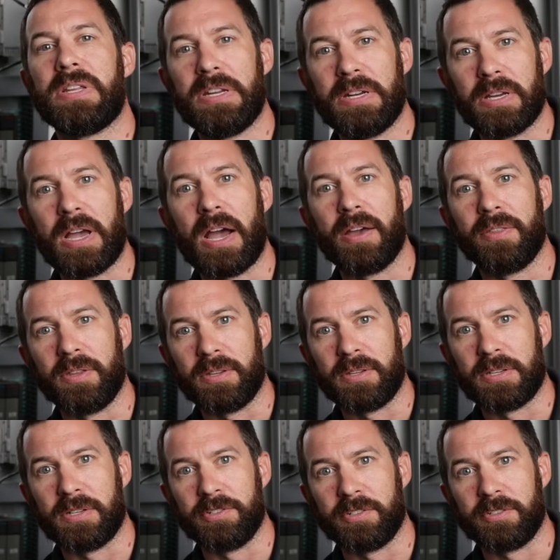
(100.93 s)
need a guy that
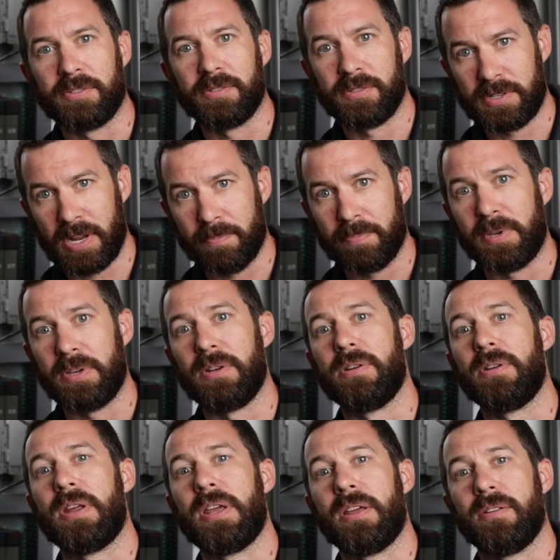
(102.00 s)
can just step
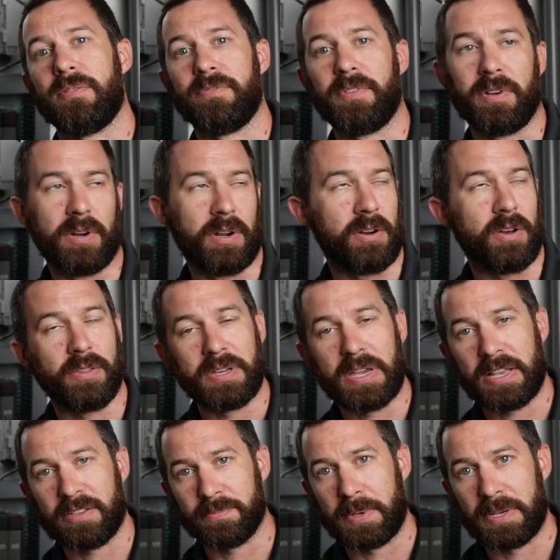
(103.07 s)
in and figure out all the
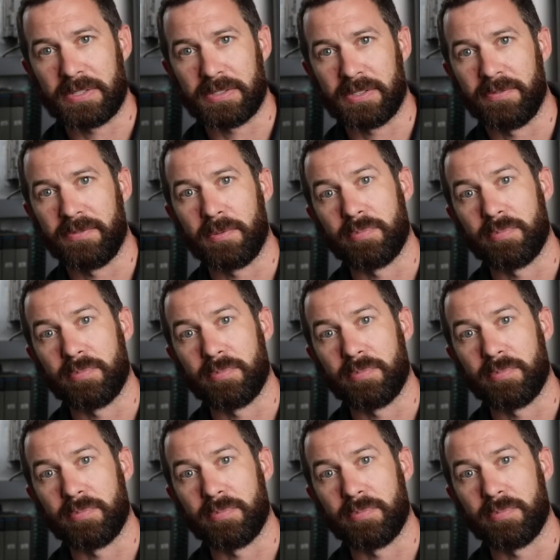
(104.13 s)
aspects of the